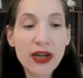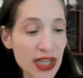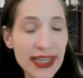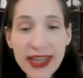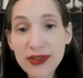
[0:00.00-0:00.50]

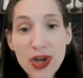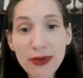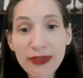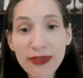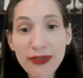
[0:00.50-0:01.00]
Again, no
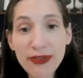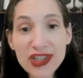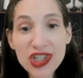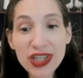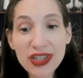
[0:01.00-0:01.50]

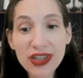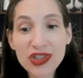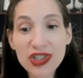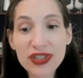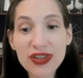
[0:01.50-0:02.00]
affiliation,
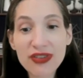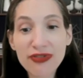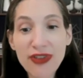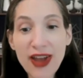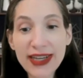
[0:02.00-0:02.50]
just
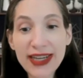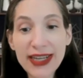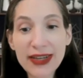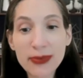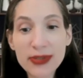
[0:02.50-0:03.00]

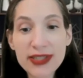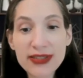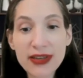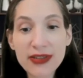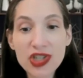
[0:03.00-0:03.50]
finding it was
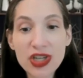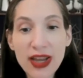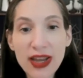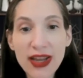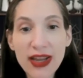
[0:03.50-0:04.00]
such
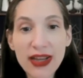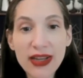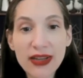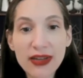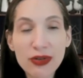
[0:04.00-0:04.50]

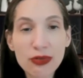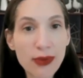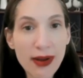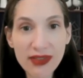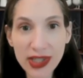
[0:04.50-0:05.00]
a
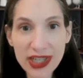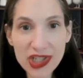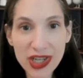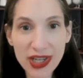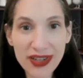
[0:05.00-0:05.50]

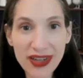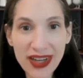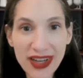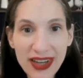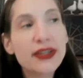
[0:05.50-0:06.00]
revelation.
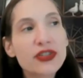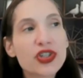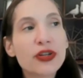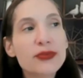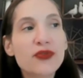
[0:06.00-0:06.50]
In
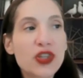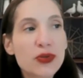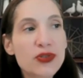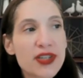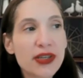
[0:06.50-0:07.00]
terms of
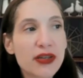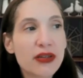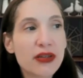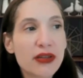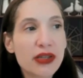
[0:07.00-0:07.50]

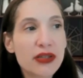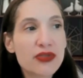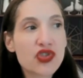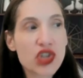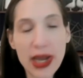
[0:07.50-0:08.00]
using
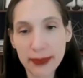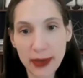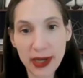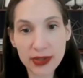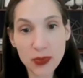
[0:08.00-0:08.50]
these
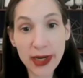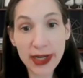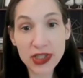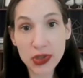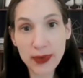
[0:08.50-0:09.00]
chatbots, what
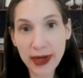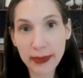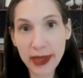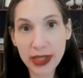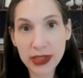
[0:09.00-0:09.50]
I do
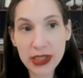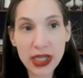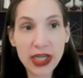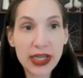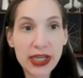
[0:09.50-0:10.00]
recommend
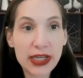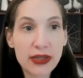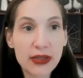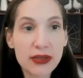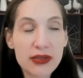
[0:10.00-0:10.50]

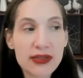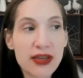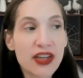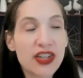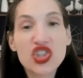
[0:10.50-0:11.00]
is
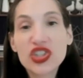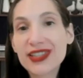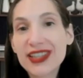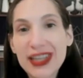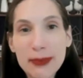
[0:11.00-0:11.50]

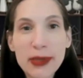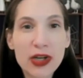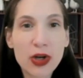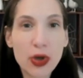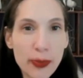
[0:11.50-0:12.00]
just keeping
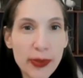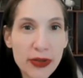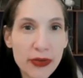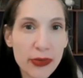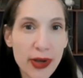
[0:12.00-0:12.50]
it
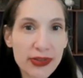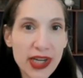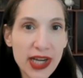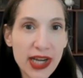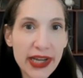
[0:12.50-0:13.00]
open throughout the
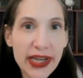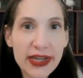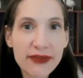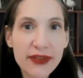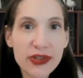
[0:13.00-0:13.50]
day.
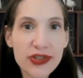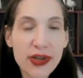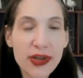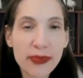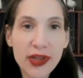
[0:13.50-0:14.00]
And if there's
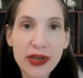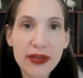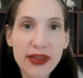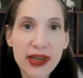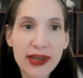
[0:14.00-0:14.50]

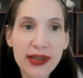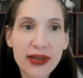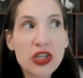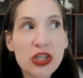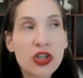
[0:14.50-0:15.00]
something that
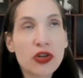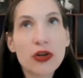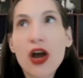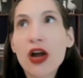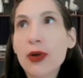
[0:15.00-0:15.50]
you're
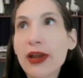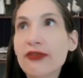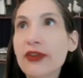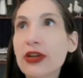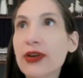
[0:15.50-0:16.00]
not
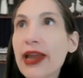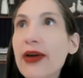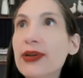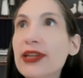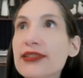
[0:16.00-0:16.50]
quite figuring
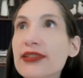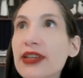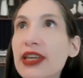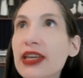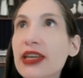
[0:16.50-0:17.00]
out
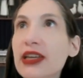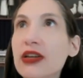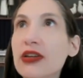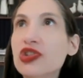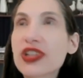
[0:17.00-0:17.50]

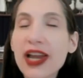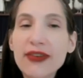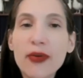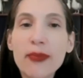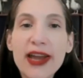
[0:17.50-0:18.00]
easily, just
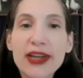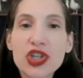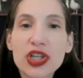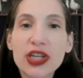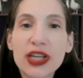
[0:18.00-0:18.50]
kind of
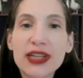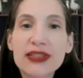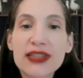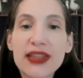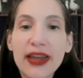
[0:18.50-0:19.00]
imagine
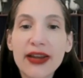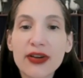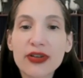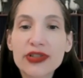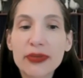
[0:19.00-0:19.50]
it's
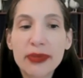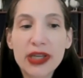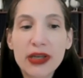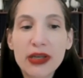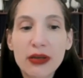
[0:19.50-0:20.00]
there to
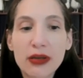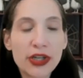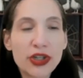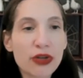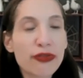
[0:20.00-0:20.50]
be
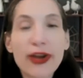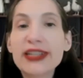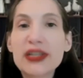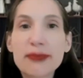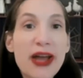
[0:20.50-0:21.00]
your
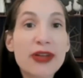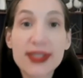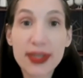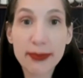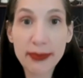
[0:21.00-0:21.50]
friend to
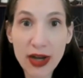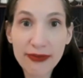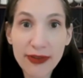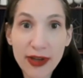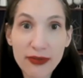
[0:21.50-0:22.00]
bounce something
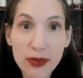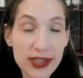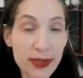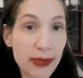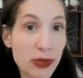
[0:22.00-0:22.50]
off of, or
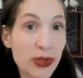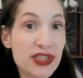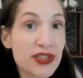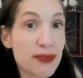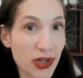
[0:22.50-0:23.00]
somebody really
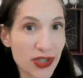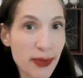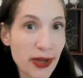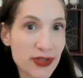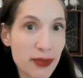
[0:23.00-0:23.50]
smart to
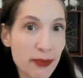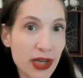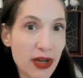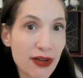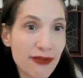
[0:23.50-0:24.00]
bounce
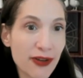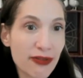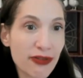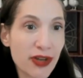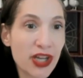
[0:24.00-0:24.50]
something off
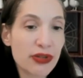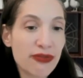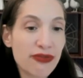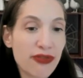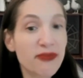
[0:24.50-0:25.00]
of.
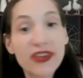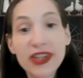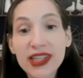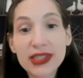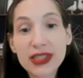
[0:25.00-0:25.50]
If I'm
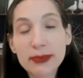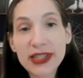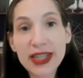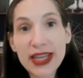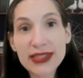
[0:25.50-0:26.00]
feeling a little
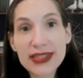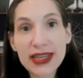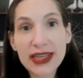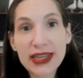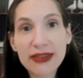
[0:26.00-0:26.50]
bit
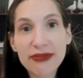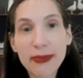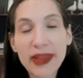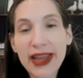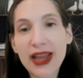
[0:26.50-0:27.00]
lazy, if
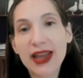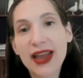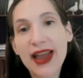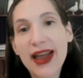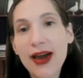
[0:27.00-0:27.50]
I'm like,
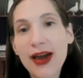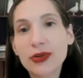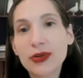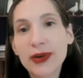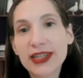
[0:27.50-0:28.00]
how
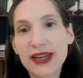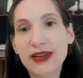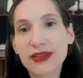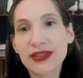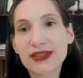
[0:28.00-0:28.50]
do I
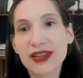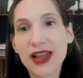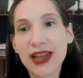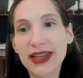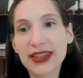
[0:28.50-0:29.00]
tell this
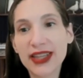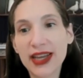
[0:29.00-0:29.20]
client